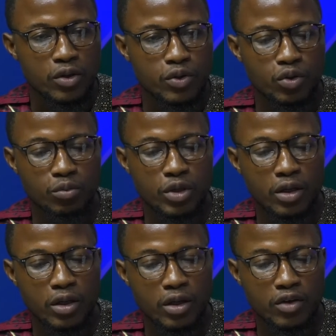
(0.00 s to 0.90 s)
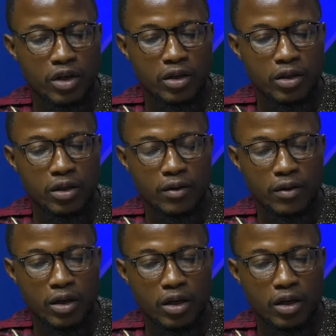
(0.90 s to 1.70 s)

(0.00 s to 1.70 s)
So to me, they, they, they,